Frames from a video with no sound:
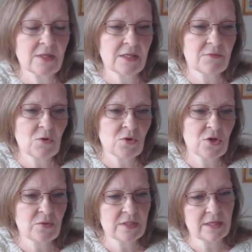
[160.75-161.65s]
I've got
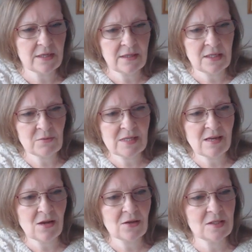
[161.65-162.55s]
notes and I think it was
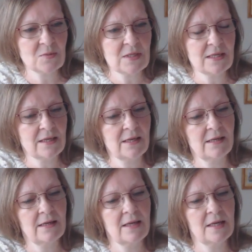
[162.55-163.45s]
last week
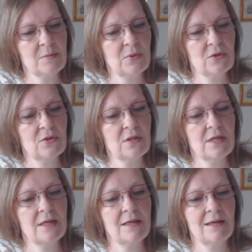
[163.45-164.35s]
I put
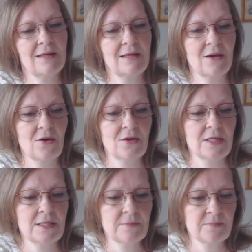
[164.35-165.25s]
the yarn
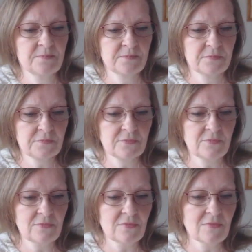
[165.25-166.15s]
in,
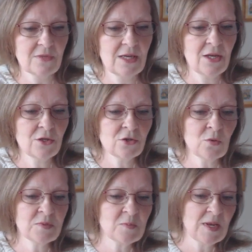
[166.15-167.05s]

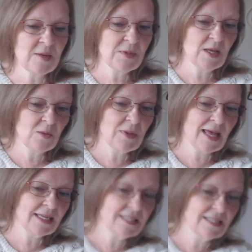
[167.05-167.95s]
Drops Baby
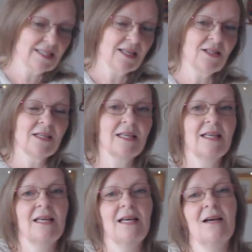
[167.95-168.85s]
Alpaca Silk,
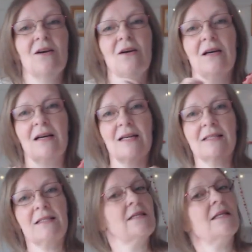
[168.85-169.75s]

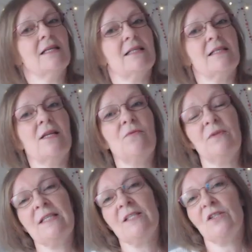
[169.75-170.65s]
and it's
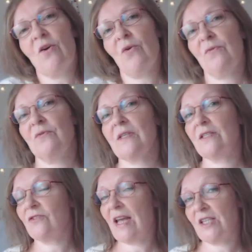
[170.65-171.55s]
lovely and soft
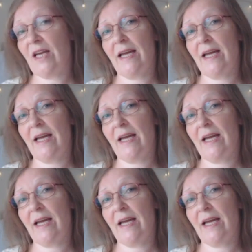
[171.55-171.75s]
and stretchy.